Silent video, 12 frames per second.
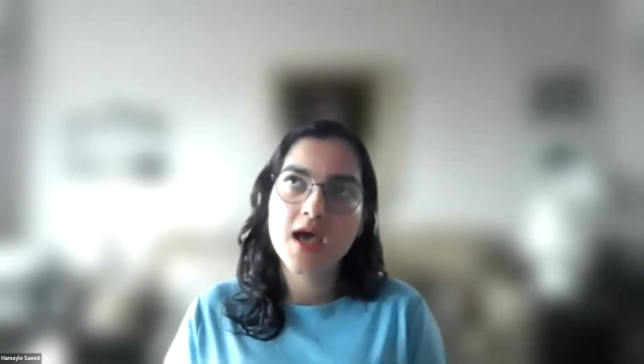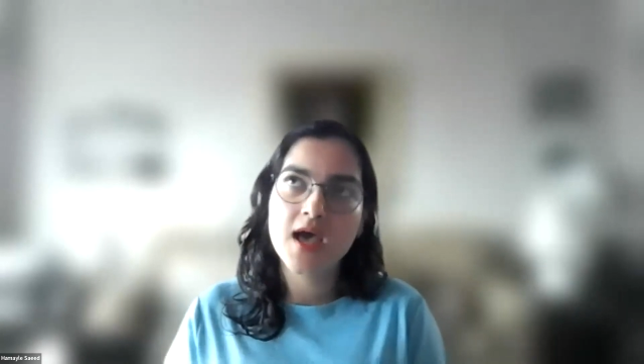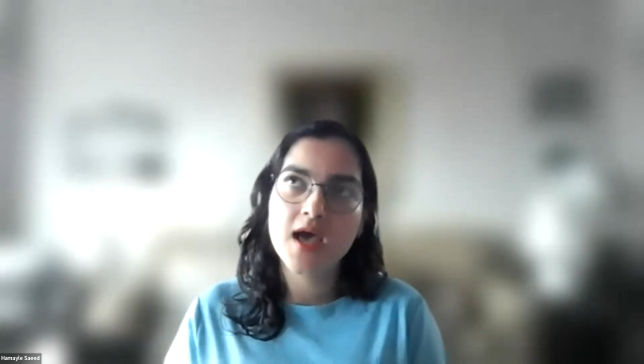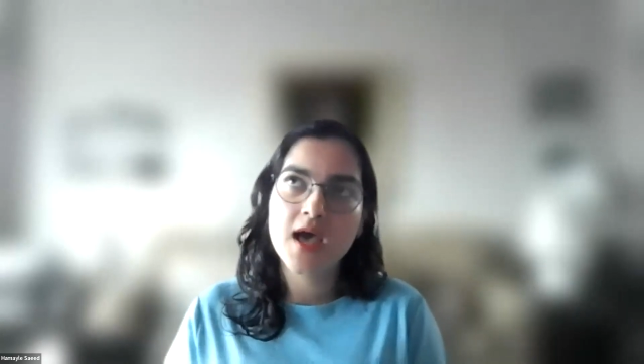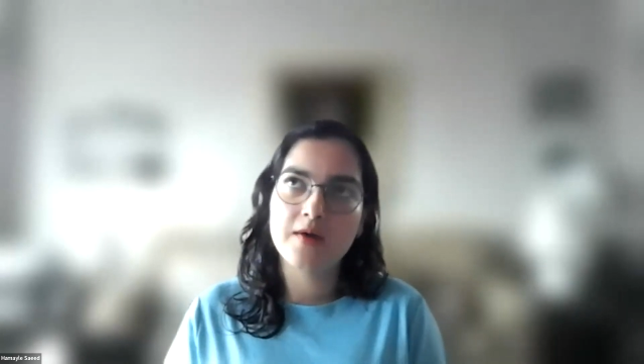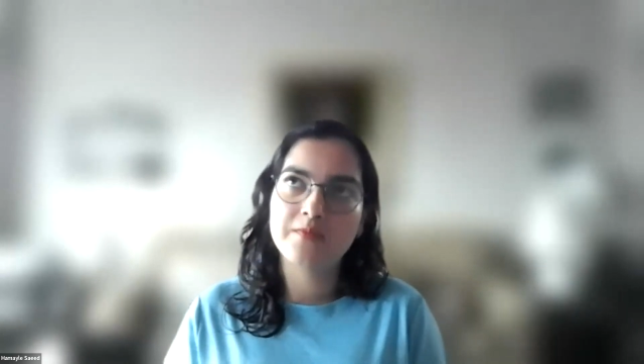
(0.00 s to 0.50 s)

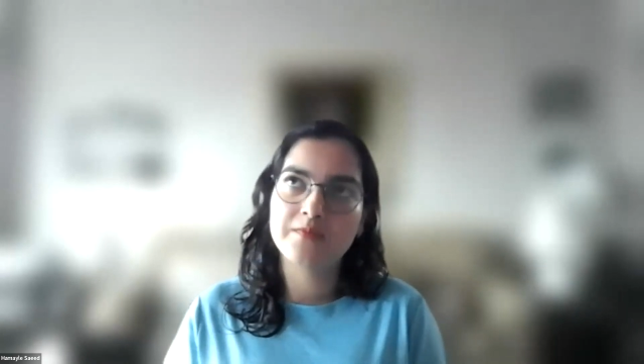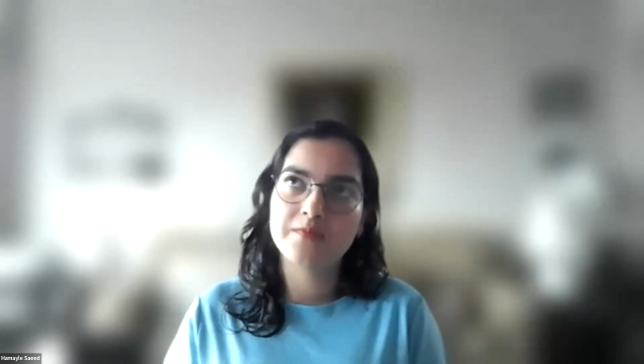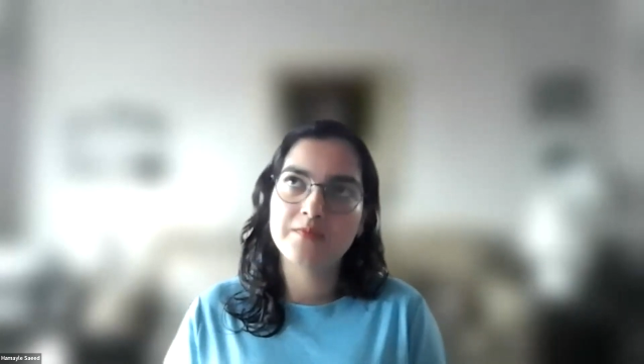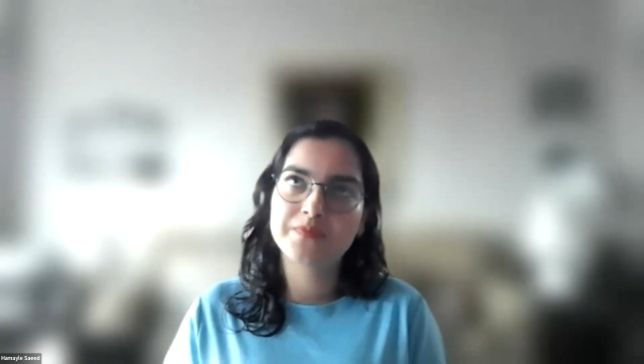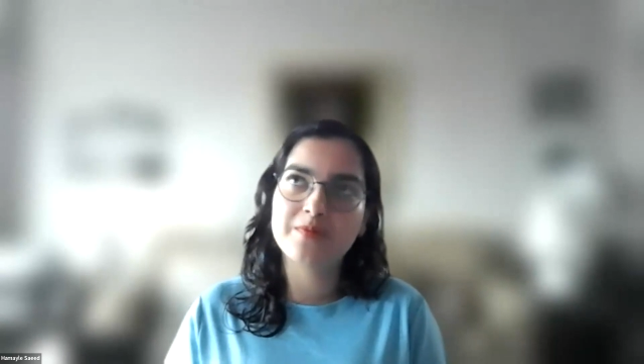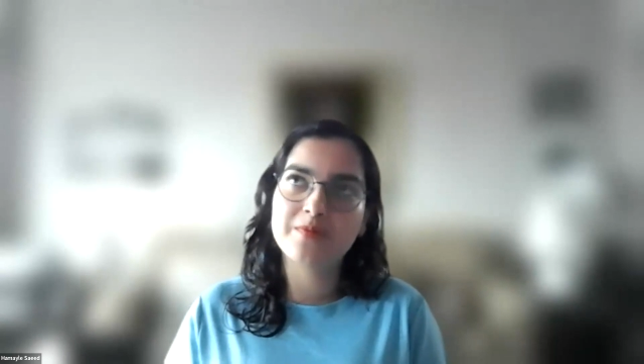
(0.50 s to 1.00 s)

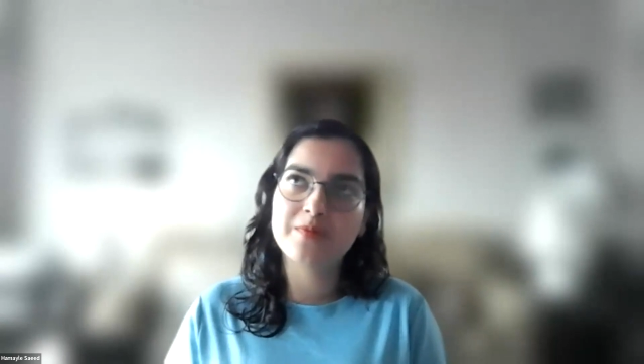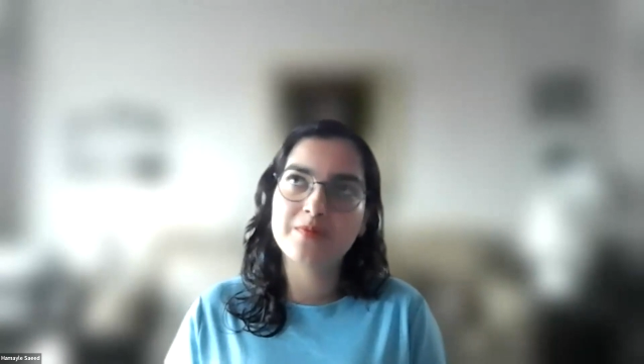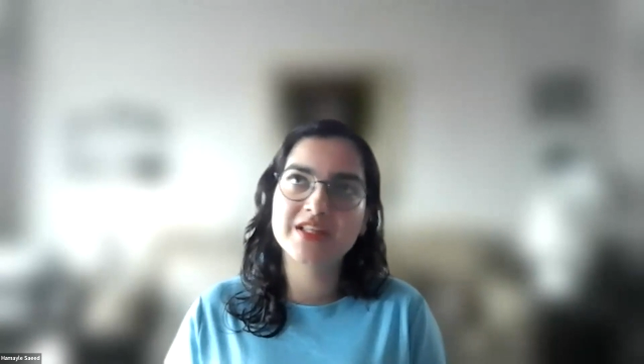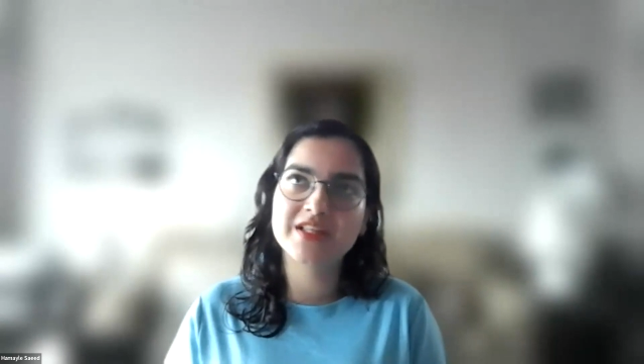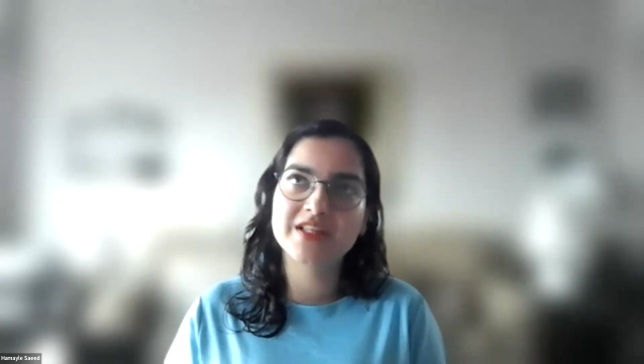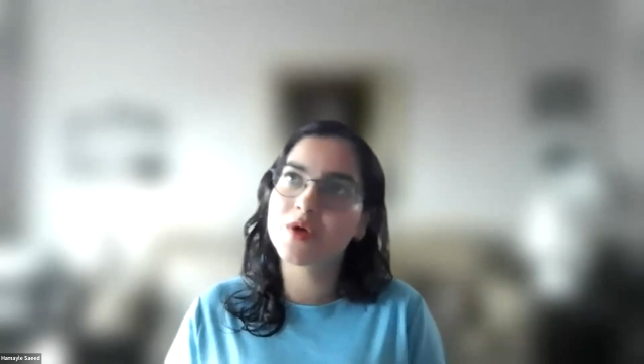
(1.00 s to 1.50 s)
But
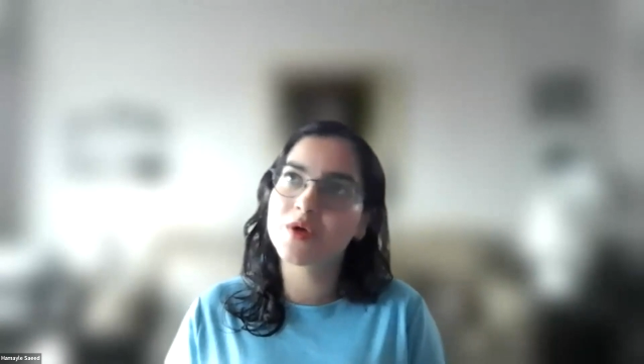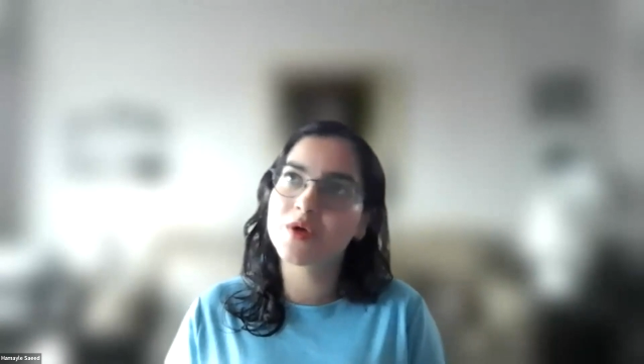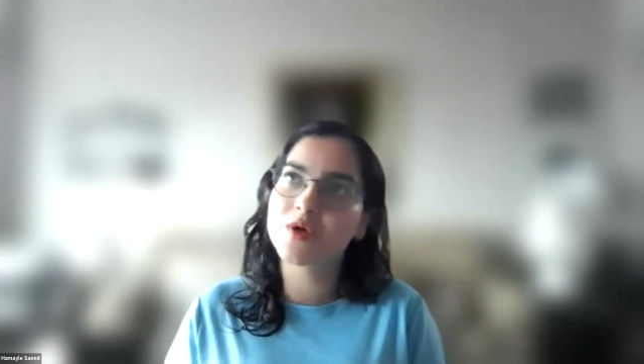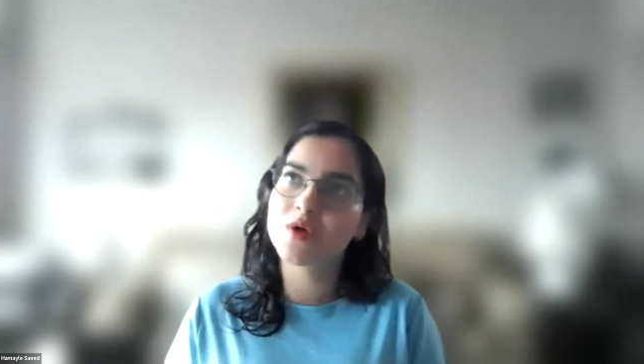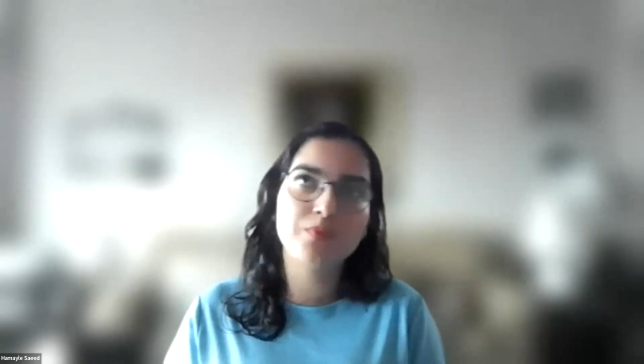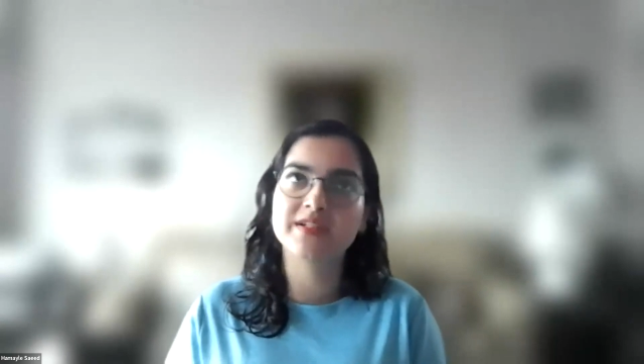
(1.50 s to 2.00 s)
it's so
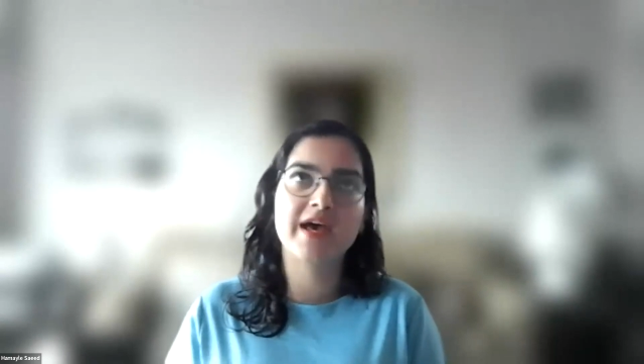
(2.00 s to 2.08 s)
important.